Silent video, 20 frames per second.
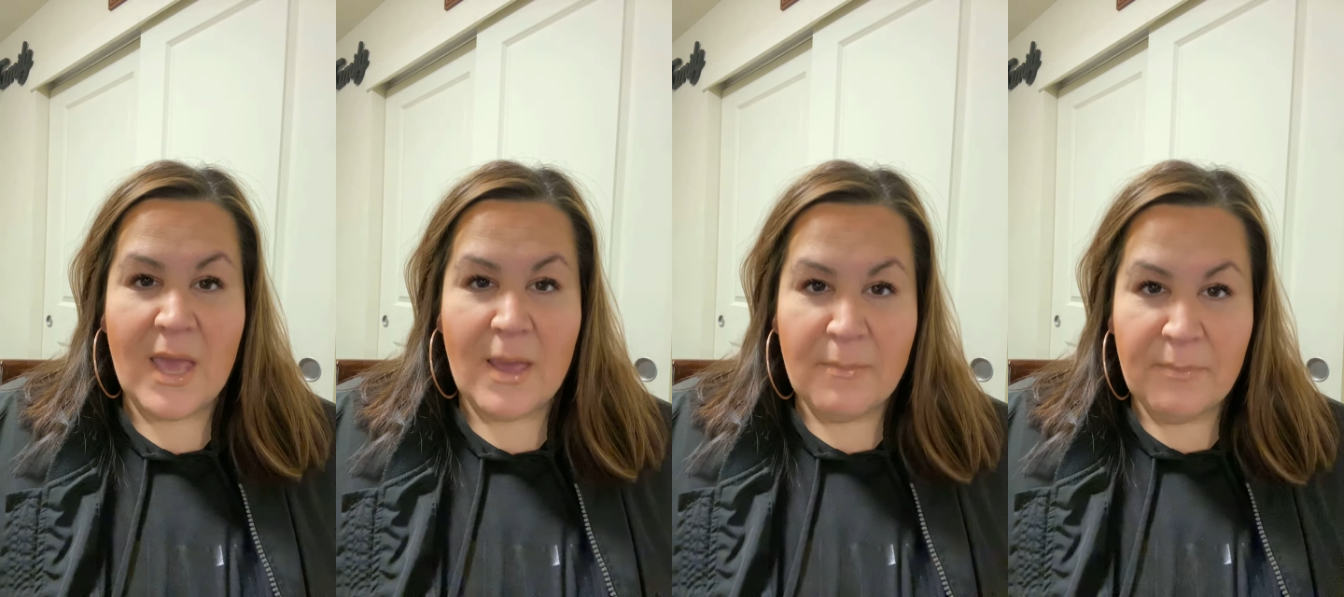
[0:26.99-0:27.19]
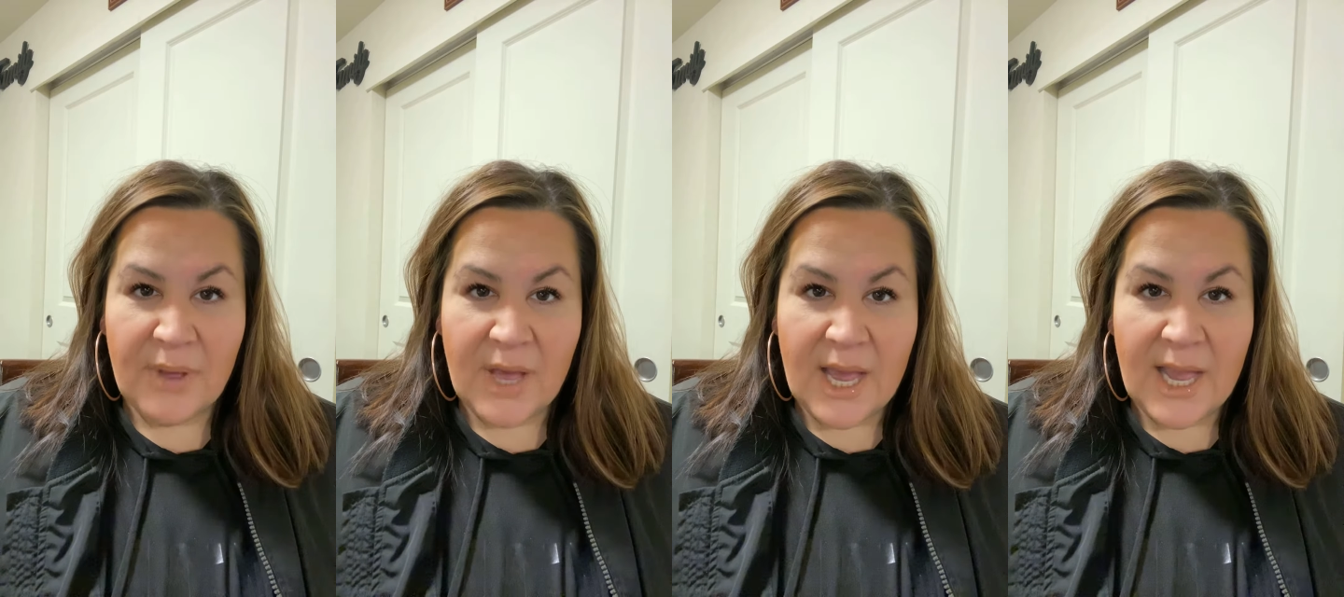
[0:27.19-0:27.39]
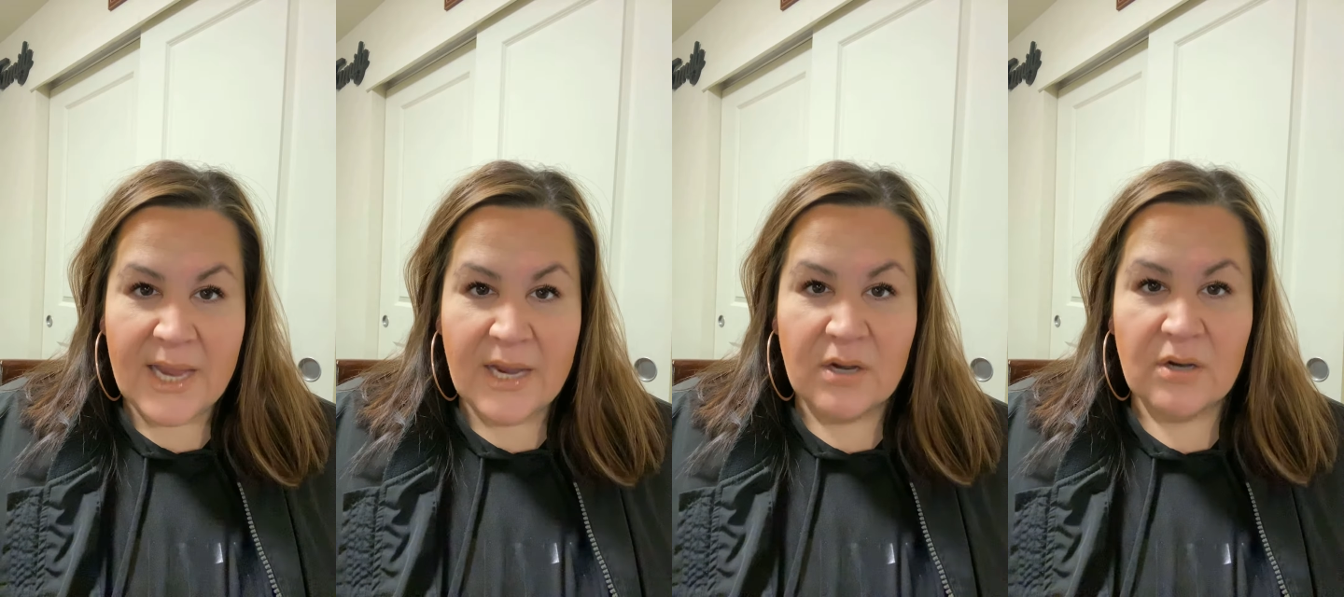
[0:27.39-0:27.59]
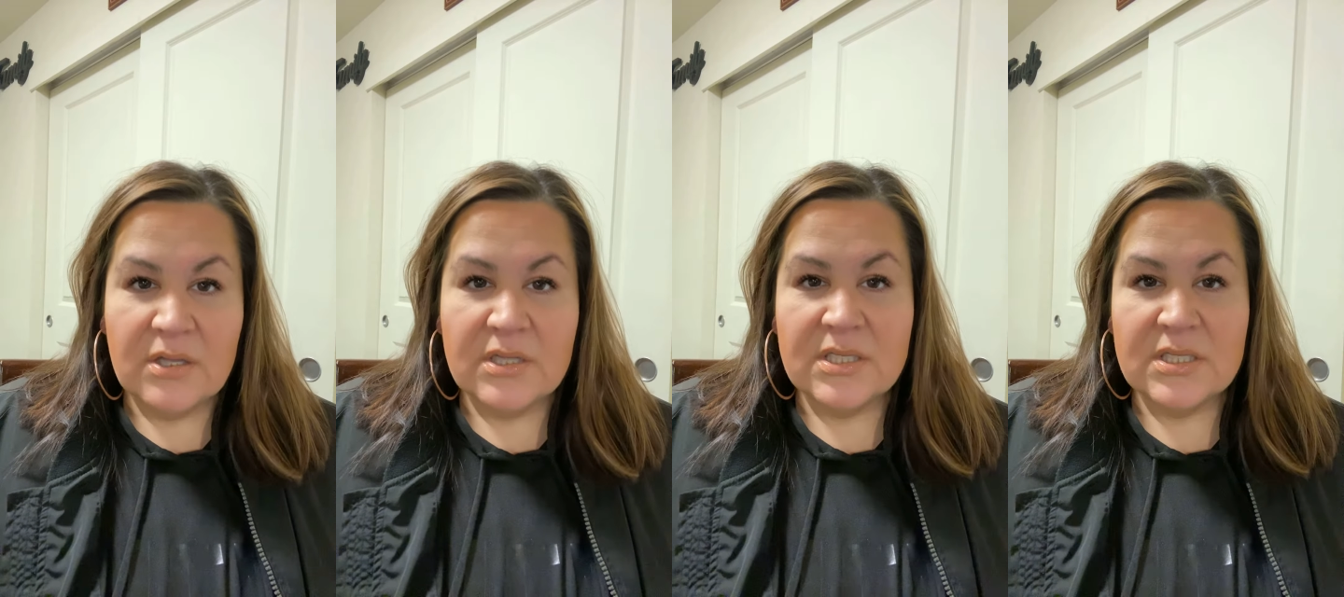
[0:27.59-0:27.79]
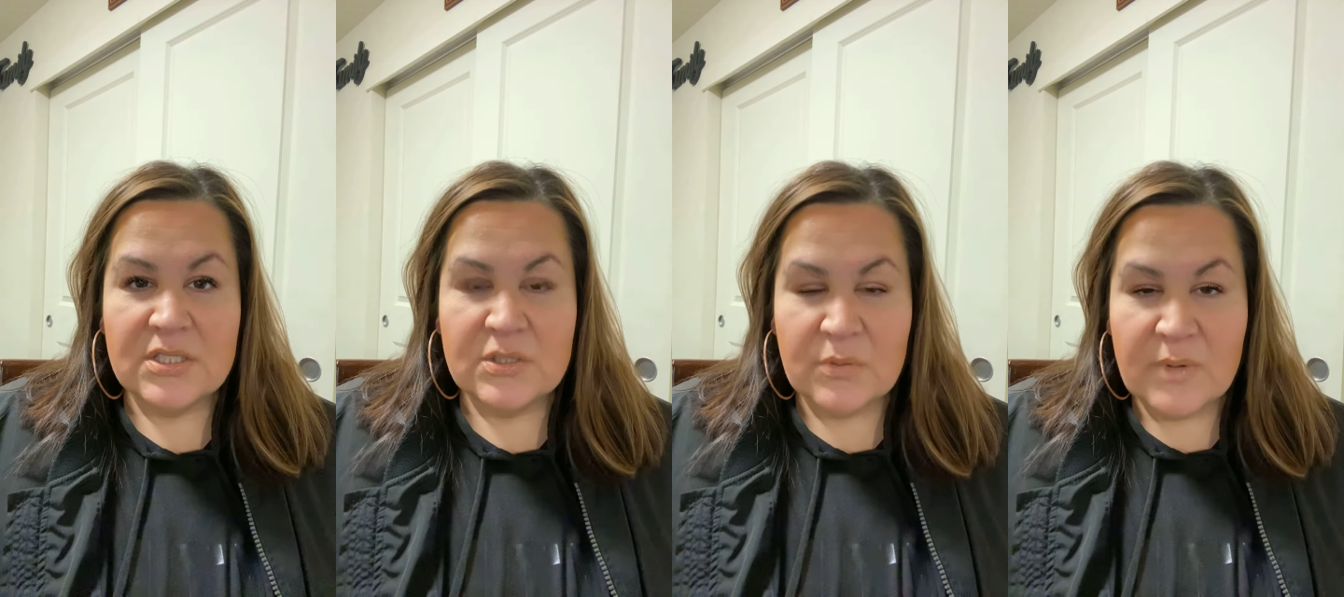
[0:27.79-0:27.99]
Empire
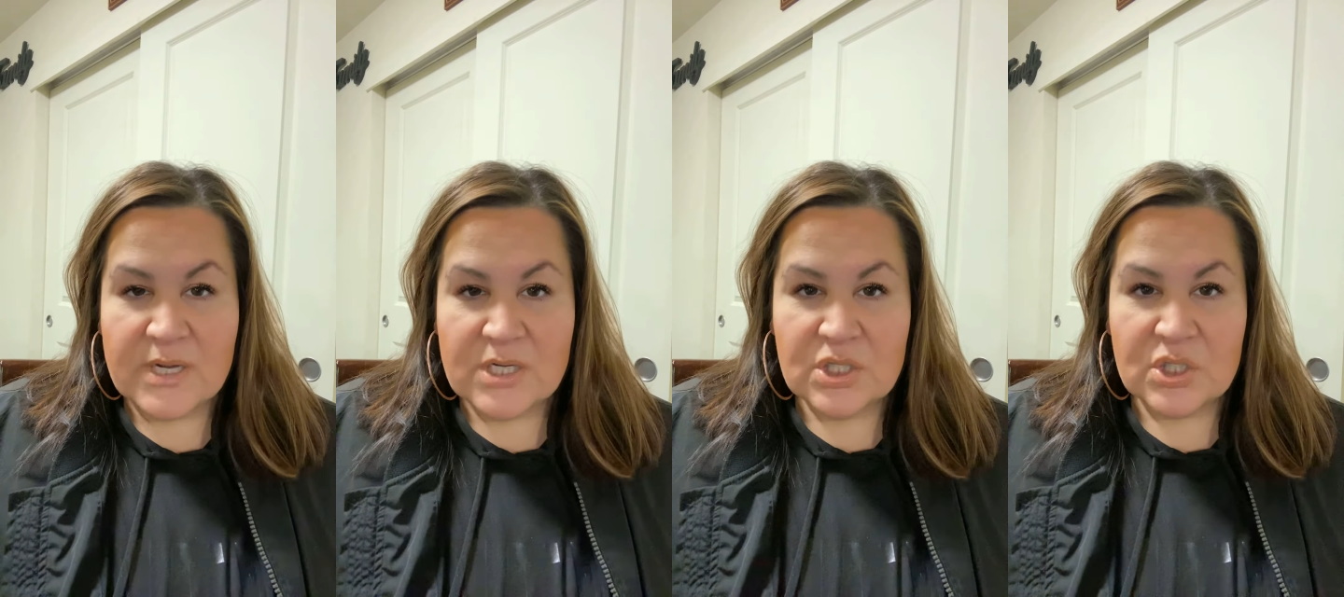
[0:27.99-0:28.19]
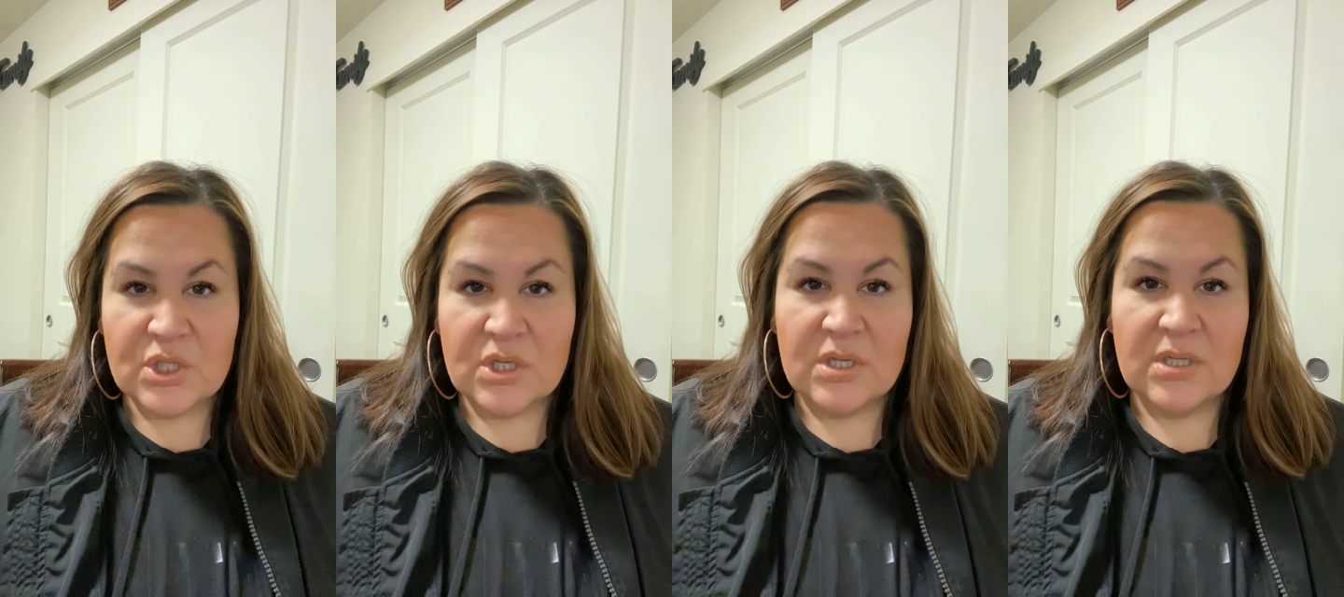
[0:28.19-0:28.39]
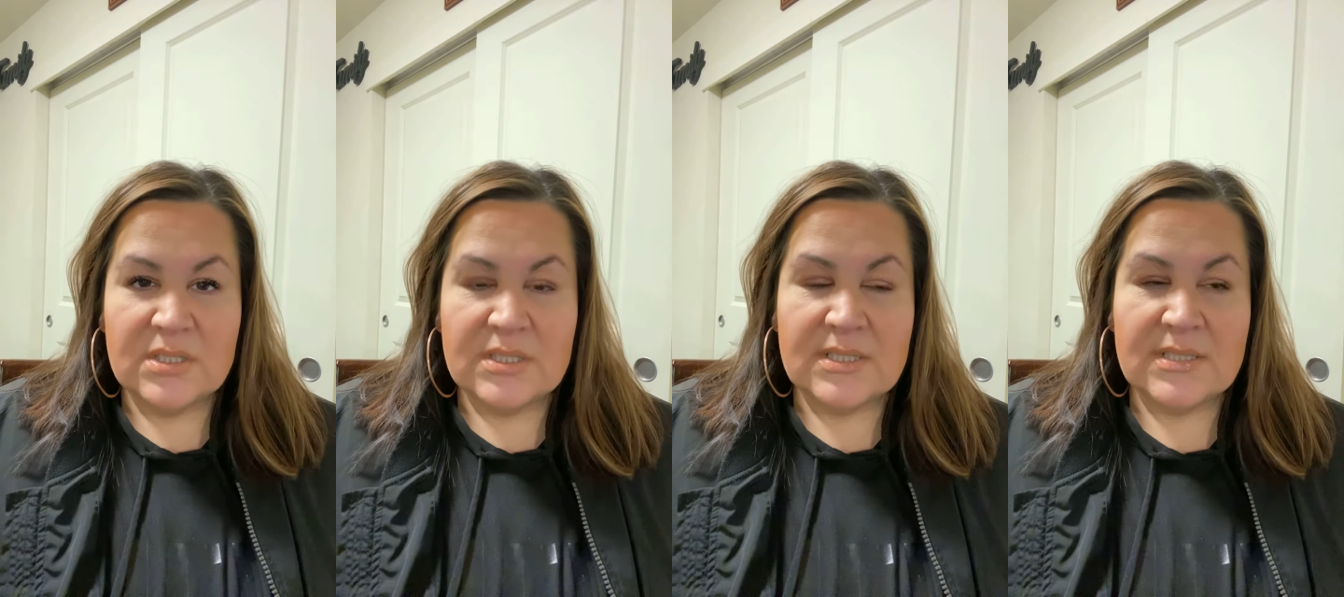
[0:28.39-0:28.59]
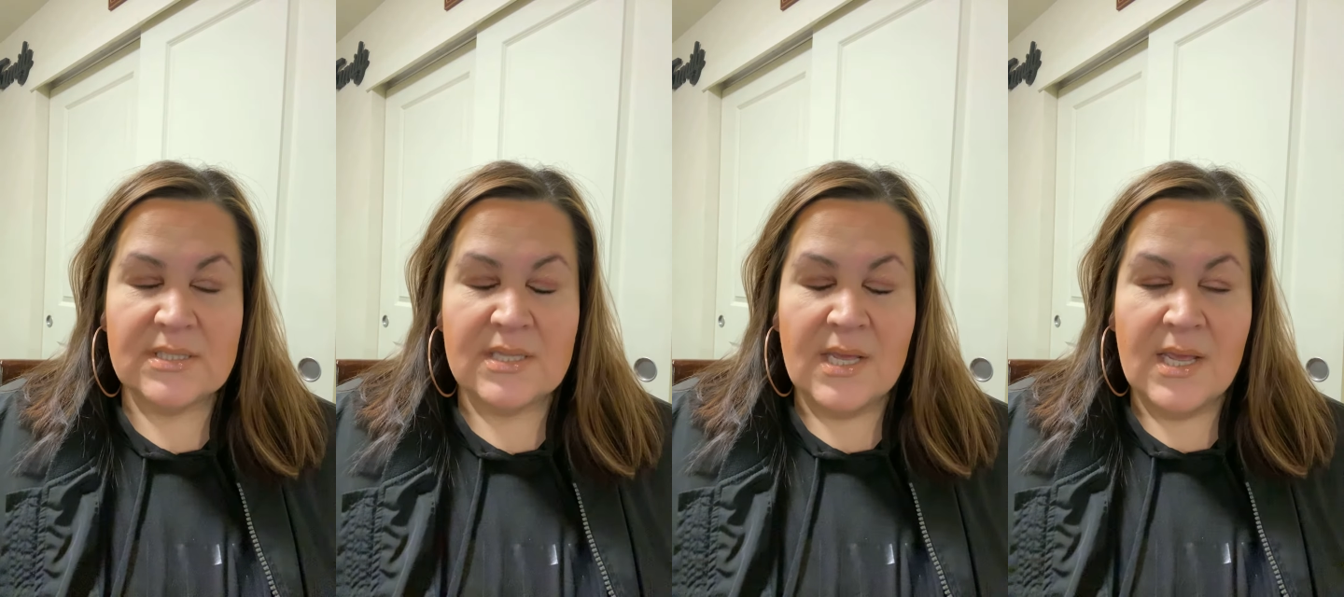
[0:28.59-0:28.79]
and the sweatshirts